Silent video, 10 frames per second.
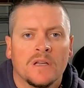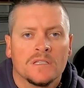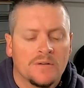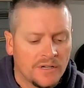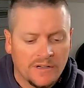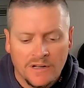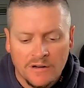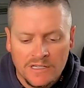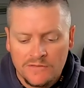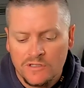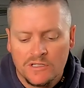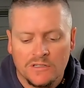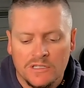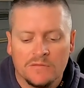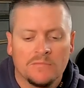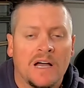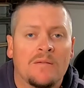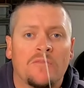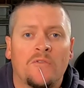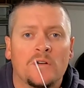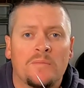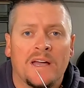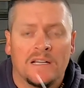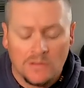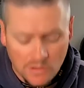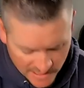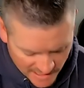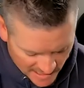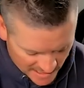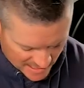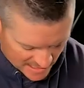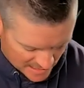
So rightio guys, we've just got some 40-pound line here